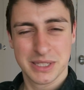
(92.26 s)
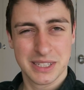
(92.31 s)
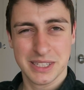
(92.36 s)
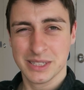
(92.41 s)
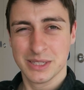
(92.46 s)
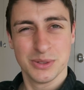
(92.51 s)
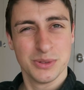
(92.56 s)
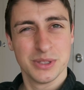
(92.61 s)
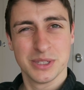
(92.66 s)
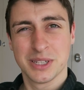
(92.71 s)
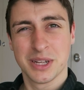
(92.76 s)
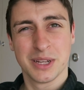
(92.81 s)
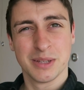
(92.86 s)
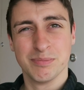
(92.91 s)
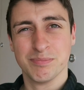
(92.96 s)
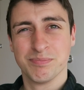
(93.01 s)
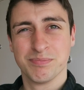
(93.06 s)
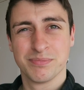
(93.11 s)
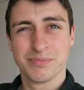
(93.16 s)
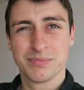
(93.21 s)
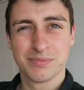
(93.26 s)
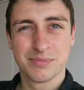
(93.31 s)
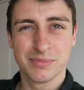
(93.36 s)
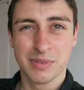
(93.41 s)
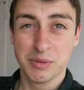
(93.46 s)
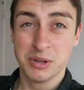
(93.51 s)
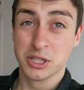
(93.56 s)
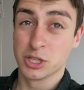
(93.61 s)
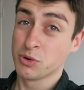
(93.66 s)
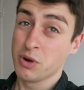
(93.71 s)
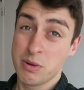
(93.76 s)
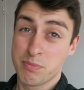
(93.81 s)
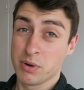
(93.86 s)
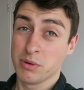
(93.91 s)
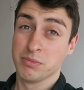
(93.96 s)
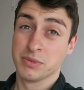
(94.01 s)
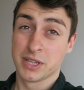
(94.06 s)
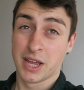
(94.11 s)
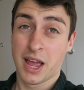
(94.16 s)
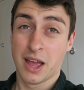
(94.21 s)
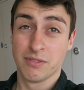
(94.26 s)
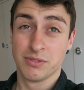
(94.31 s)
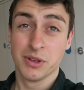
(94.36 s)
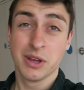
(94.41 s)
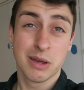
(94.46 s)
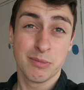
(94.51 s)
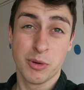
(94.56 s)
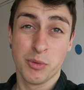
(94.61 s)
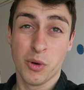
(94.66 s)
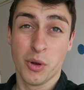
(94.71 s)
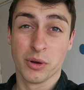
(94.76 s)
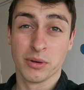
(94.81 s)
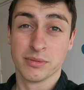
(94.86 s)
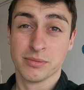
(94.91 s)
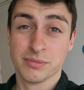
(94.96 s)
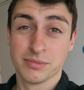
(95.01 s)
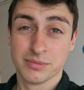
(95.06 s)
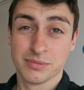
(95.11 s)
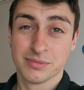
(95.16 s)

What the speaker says: biscuits all the time. I mean, it's a great problem to have, don't get me wrong.